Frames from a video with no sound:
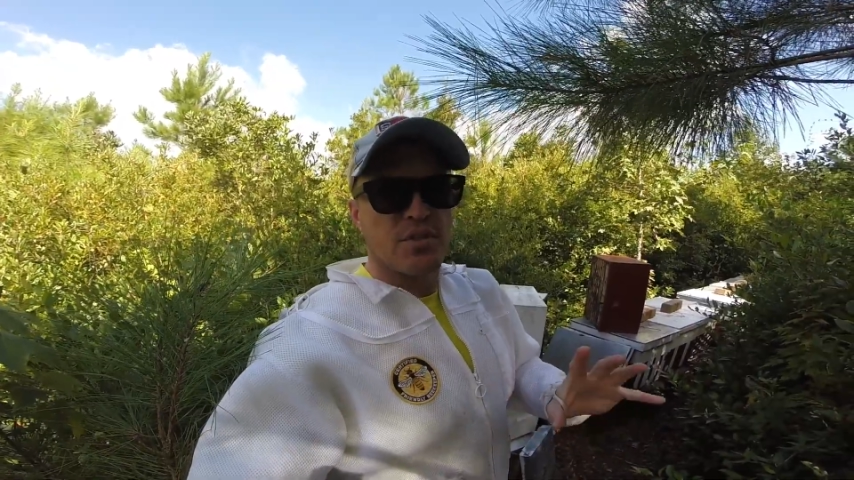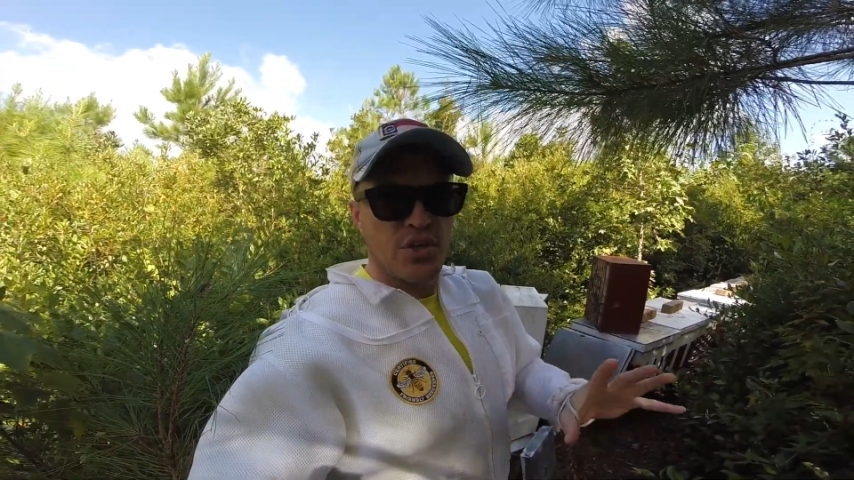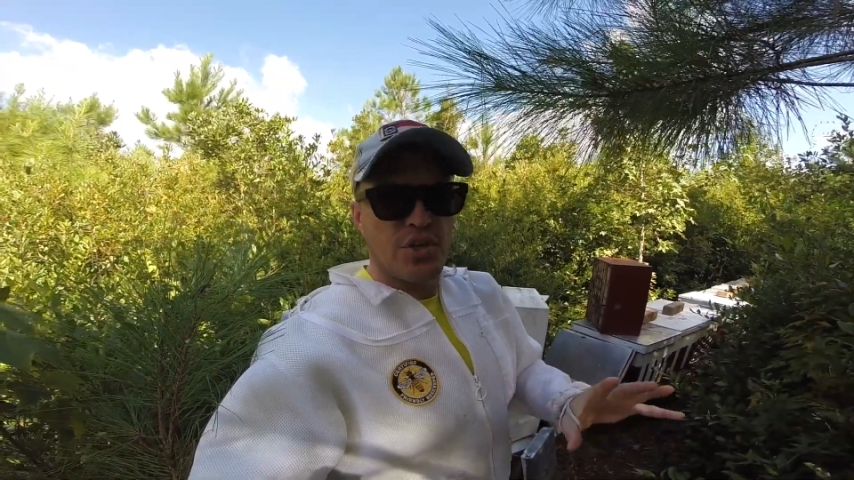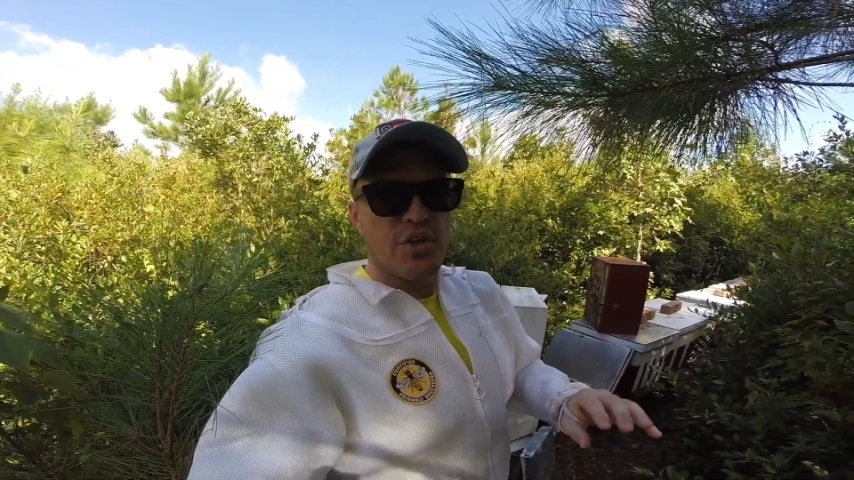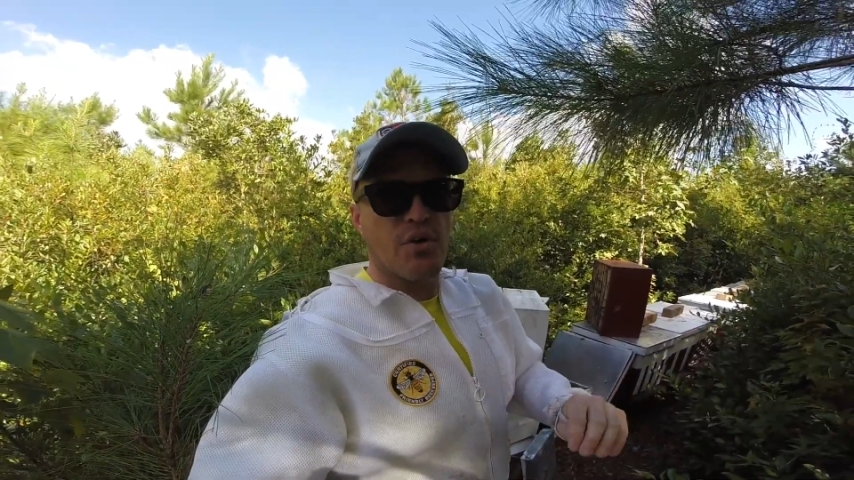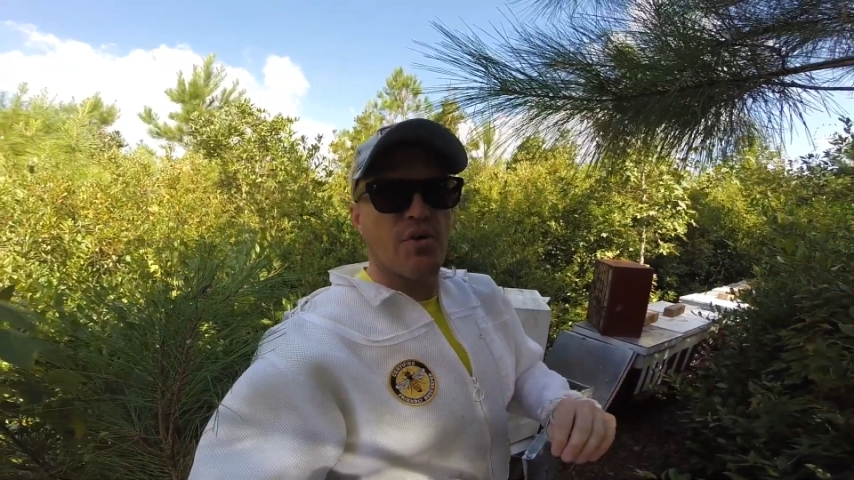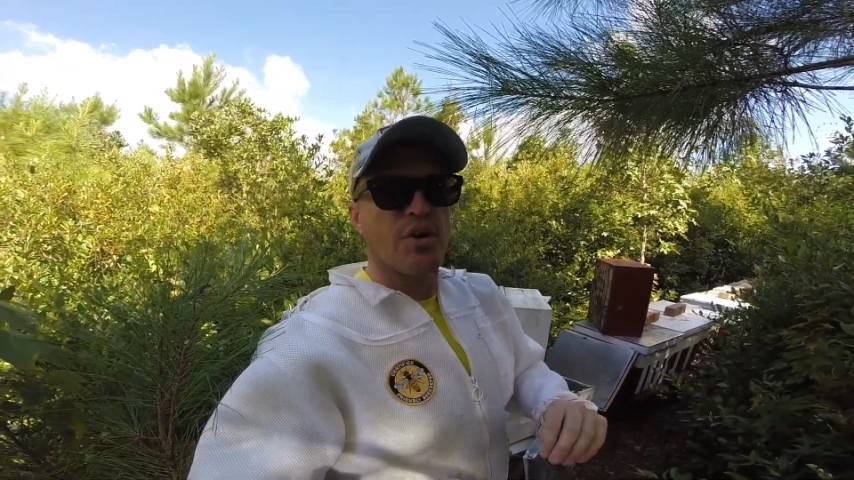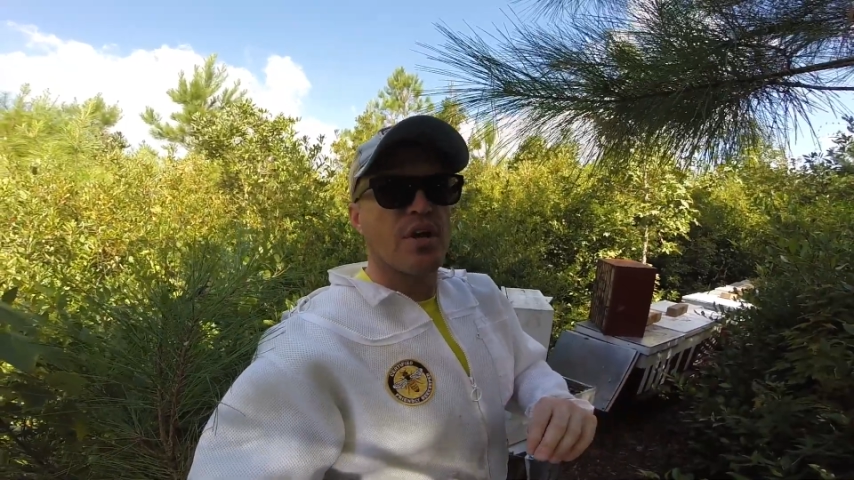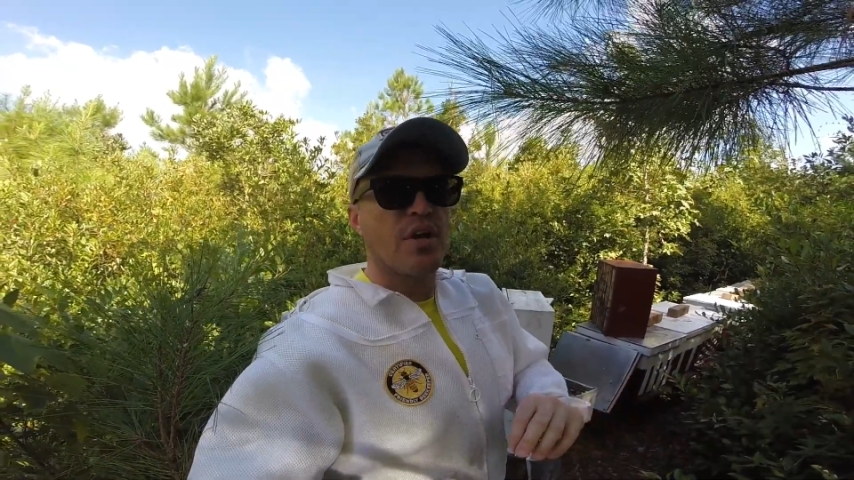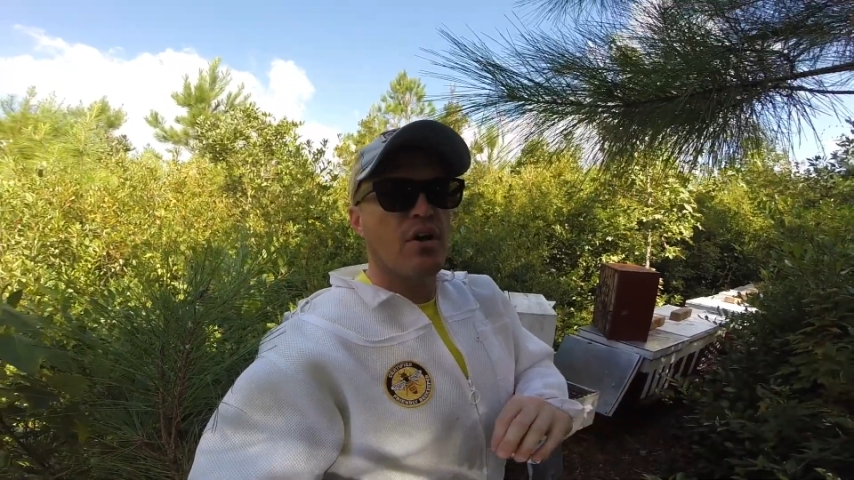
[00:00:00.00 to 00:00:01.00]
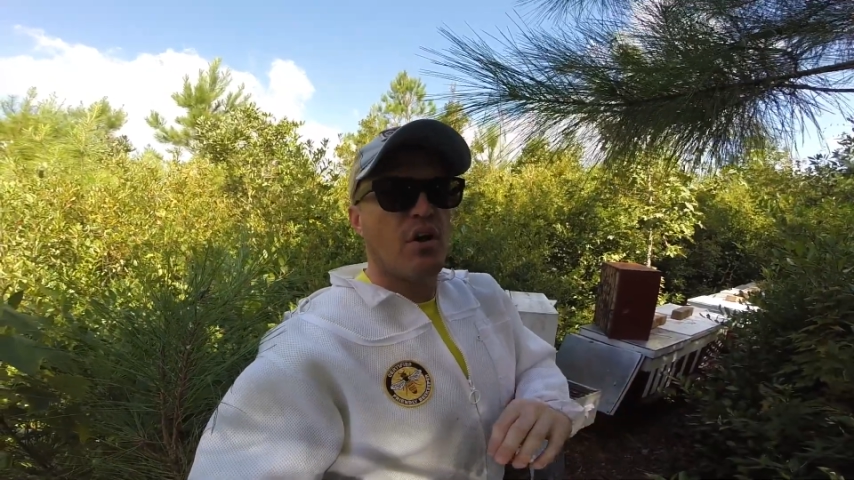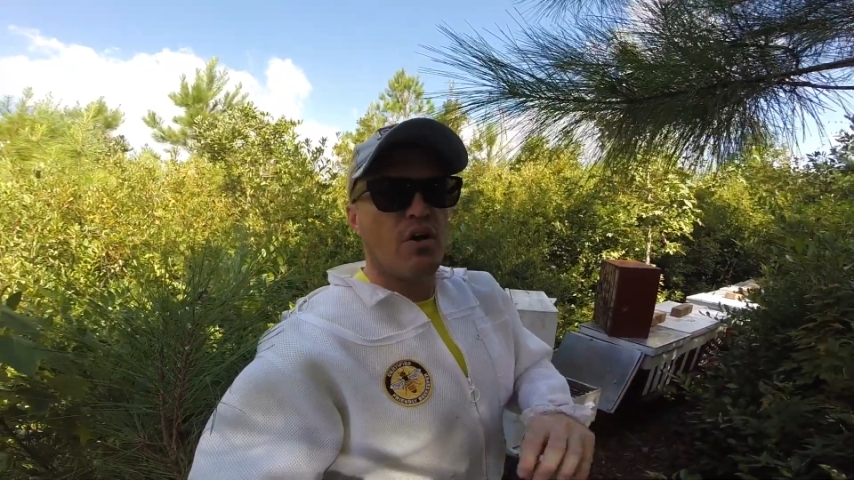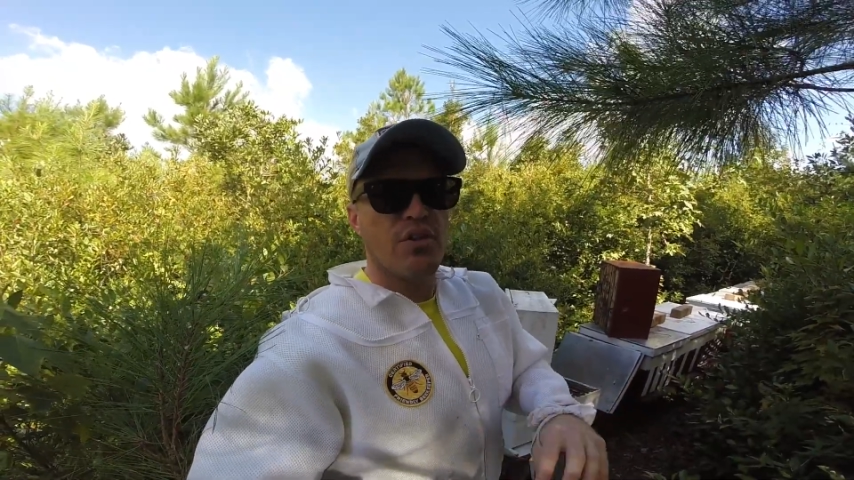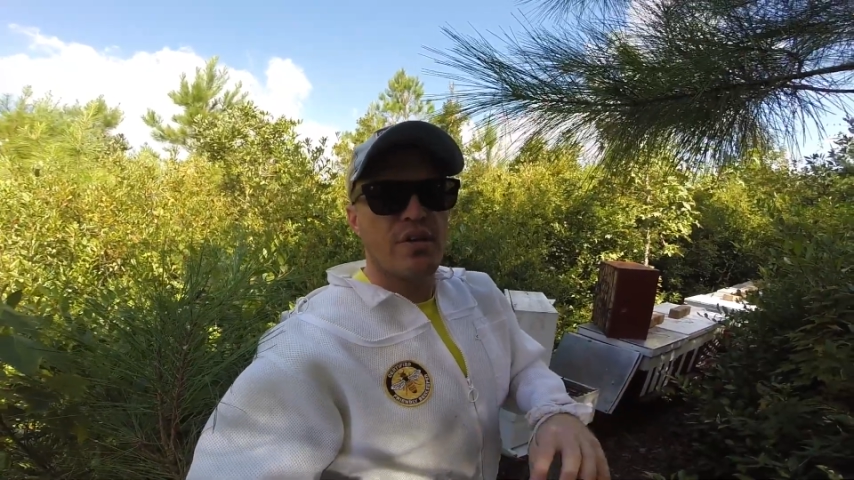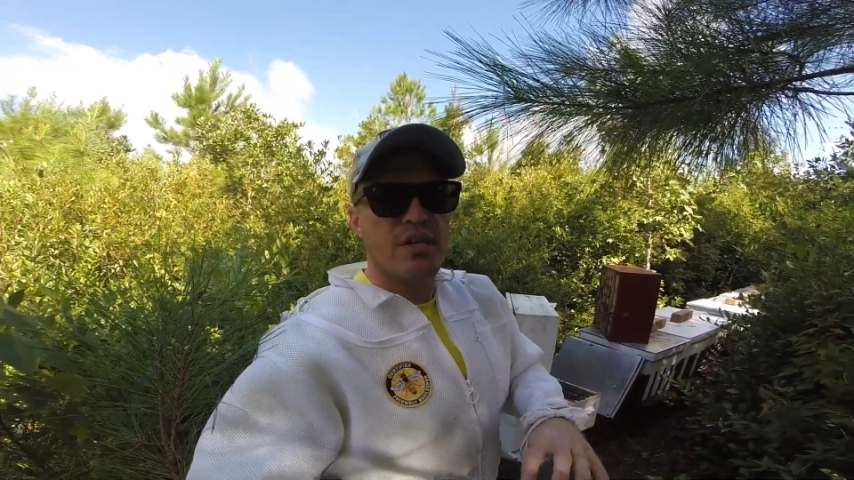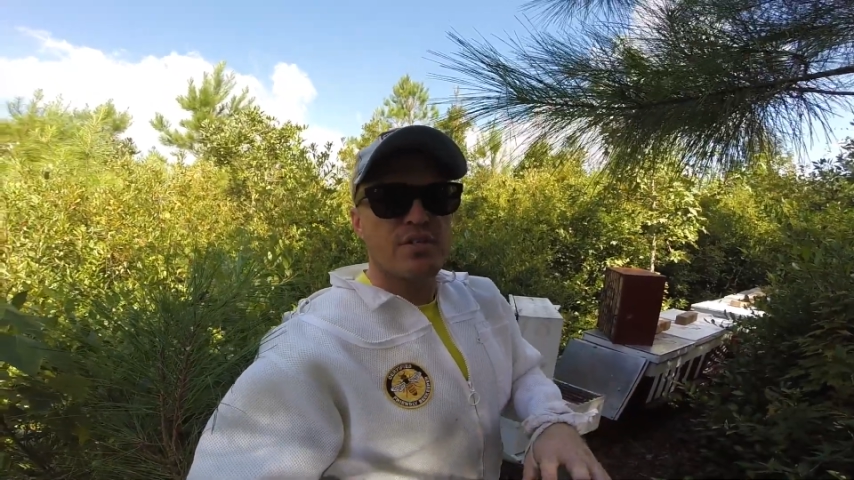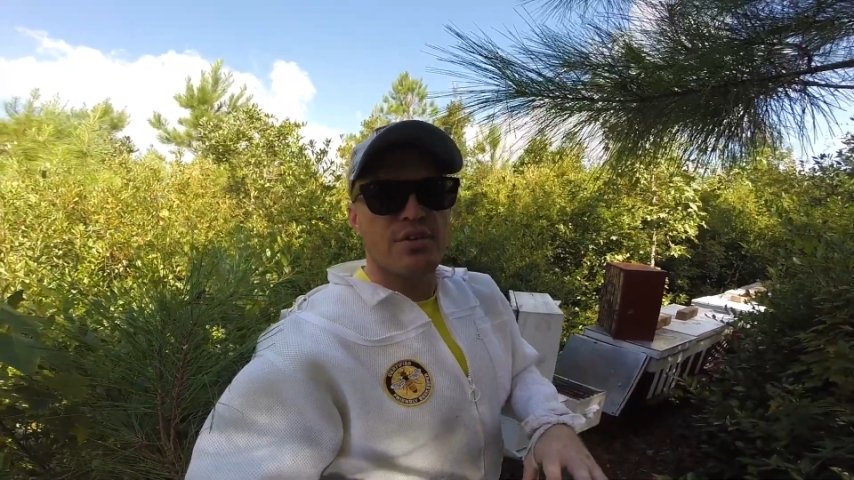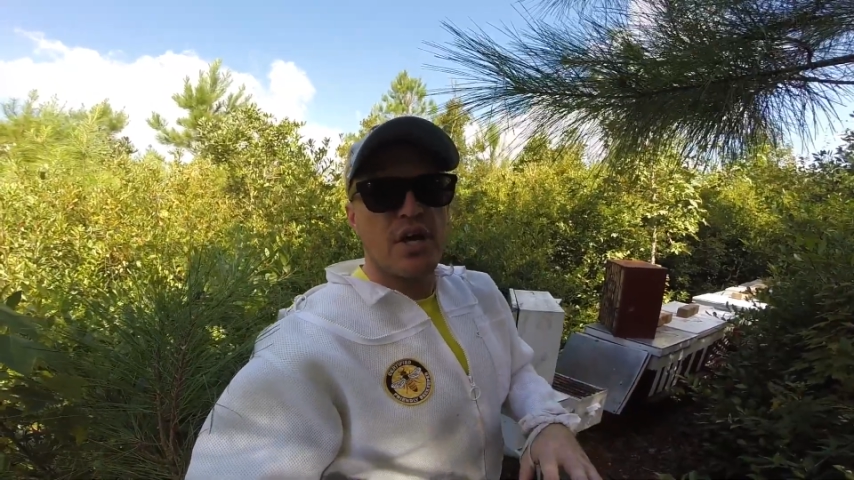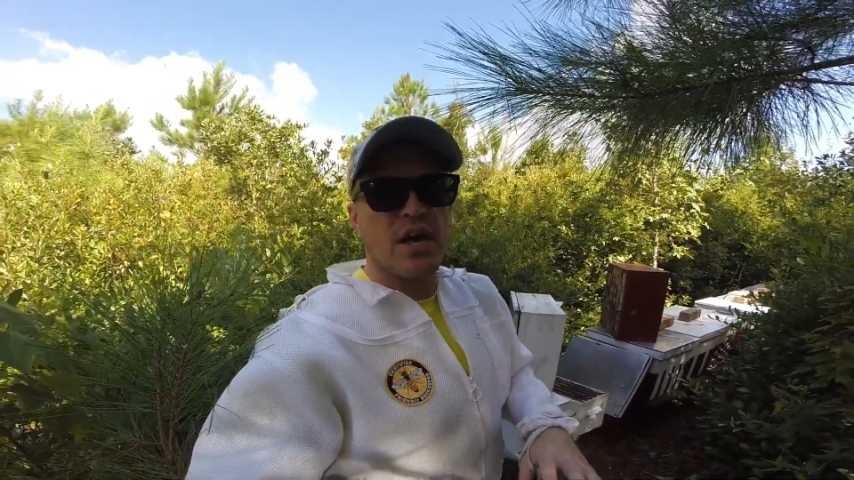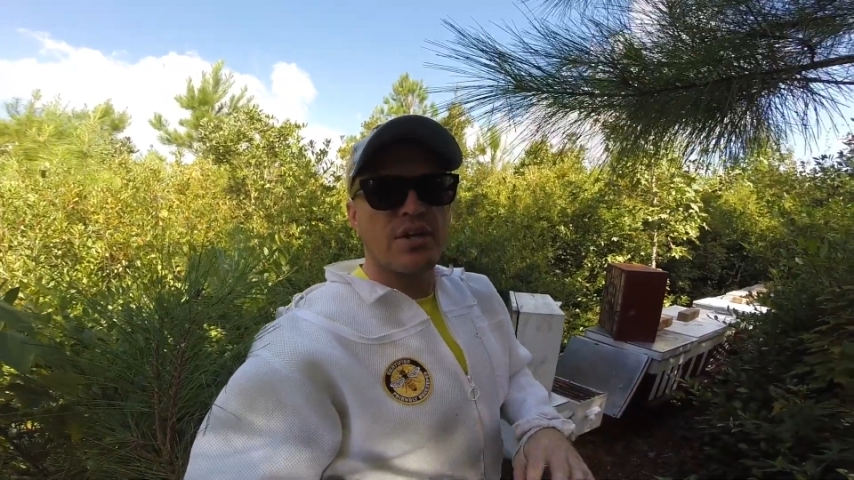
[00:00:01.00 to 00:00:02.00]
cured all the nectar
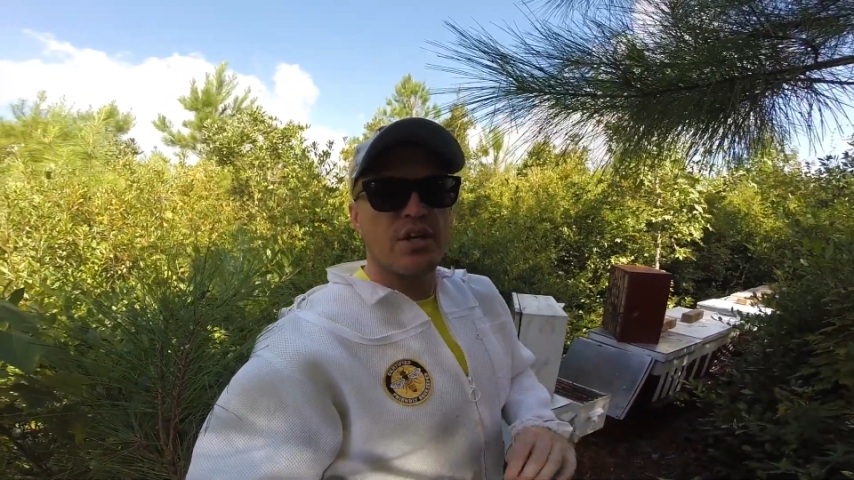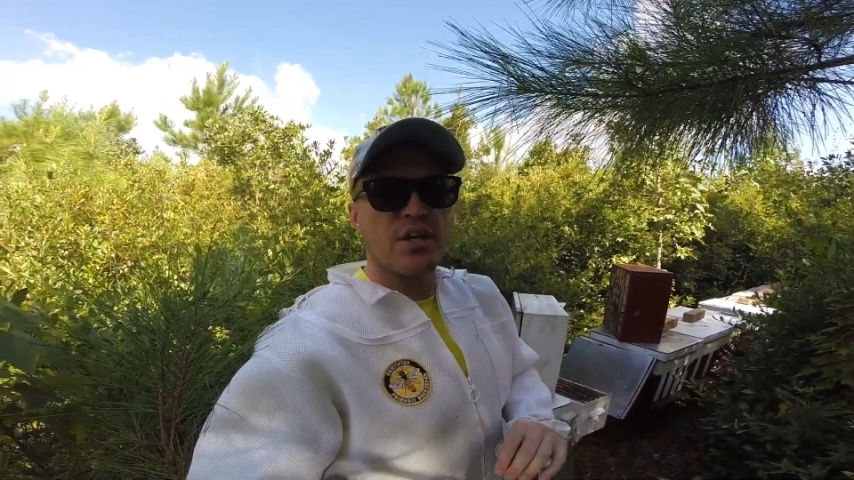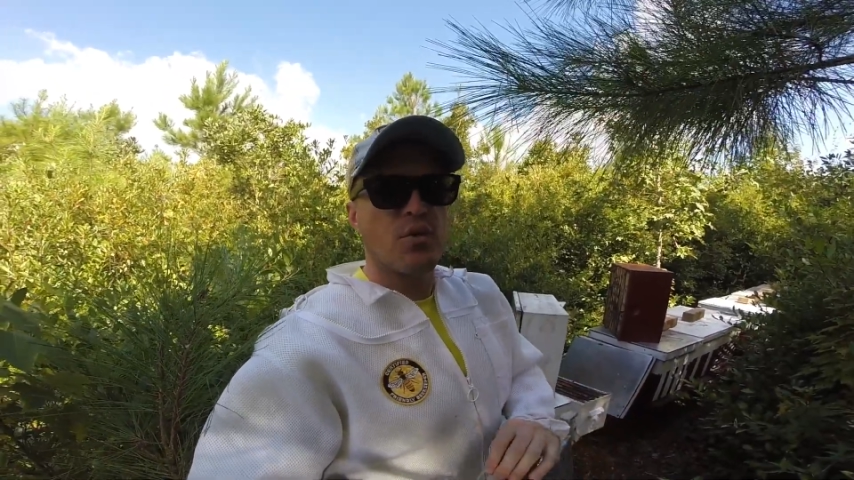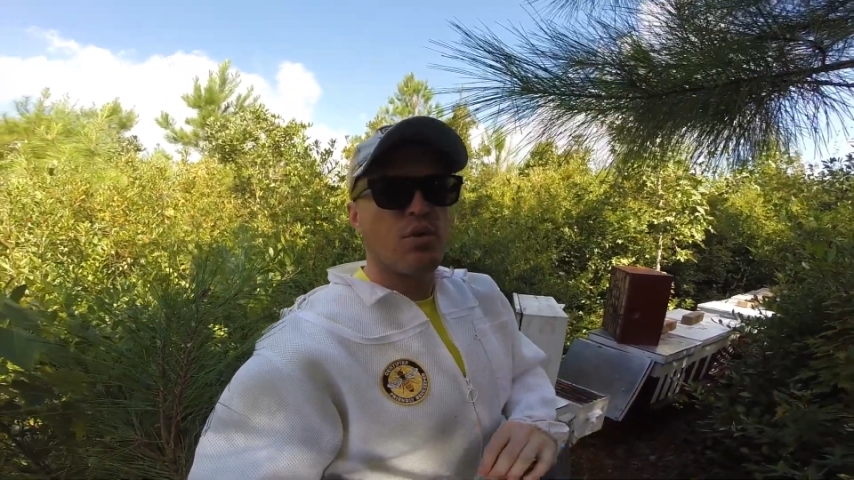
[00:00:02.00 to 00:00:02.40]
into honey